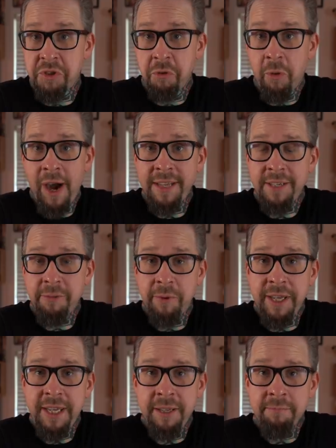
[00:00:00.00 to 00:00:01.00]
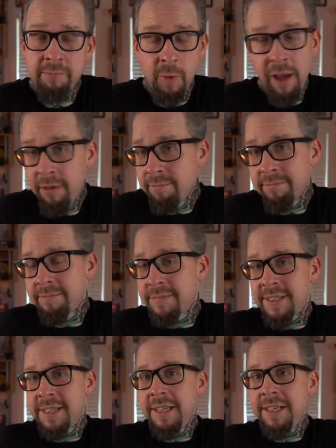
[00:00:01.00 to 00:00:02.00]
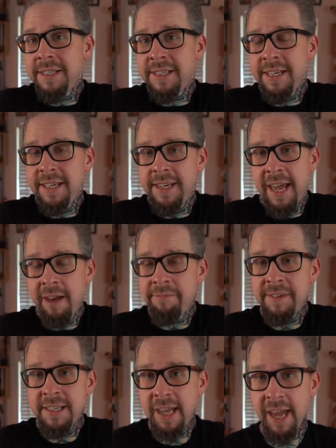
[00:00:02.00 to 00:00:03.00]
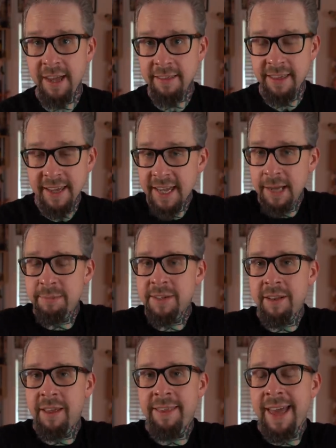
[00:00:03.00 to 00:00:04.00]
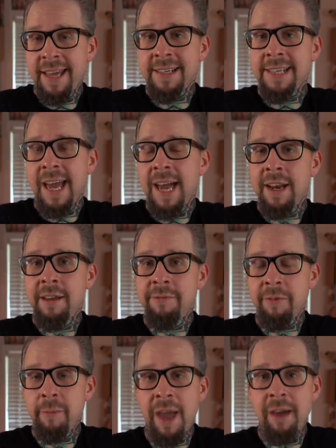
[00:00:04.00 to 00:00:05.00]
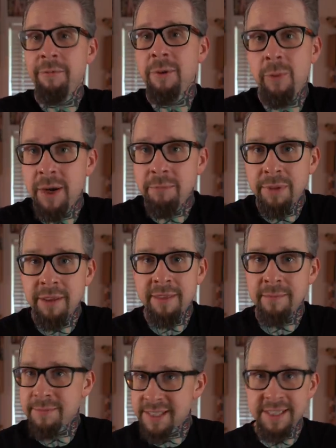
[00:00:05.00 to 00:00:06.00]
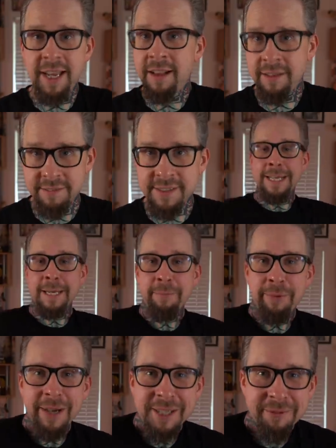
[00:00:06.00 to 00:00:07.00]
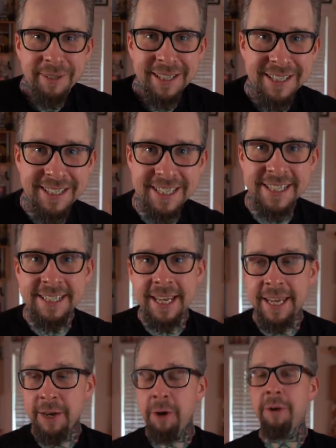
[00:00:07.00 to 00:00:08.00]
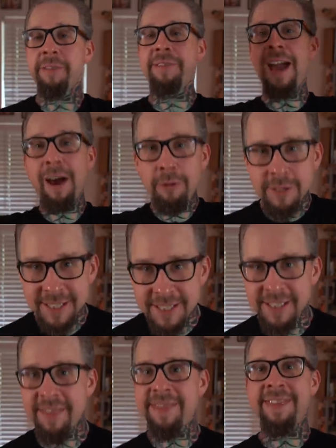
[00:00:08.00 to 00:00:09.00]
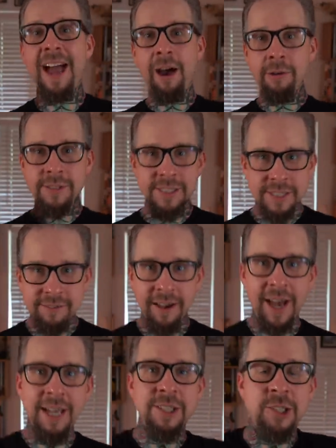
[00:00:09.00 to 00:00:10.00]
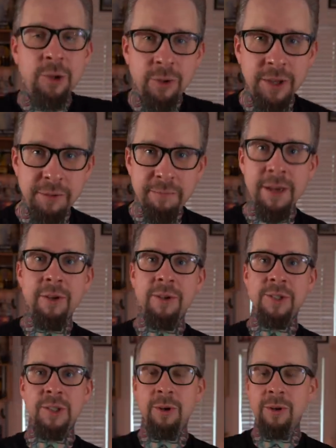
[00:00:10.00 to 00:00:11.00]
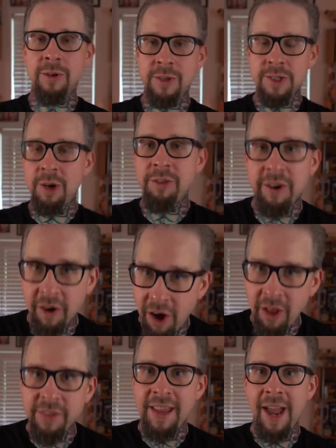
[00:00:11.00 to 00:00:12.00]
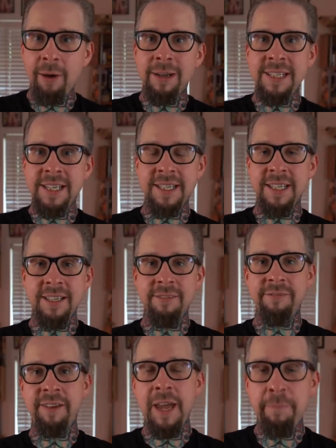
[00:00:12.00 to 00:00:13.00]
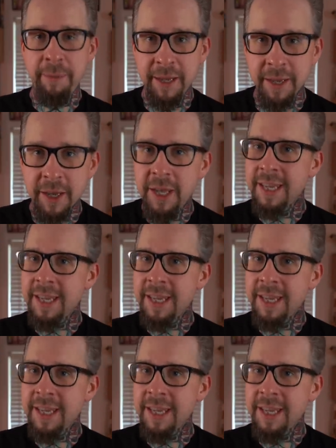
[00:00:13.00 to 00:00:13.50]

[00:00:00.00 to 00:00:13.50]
So why did we? Well, CDC and FDA, they kept all of that data from everyone but themselves. They did press releases saying, oh, thousands and thousands of high school and middle schoolers, oh, they're all now addicted to vaping.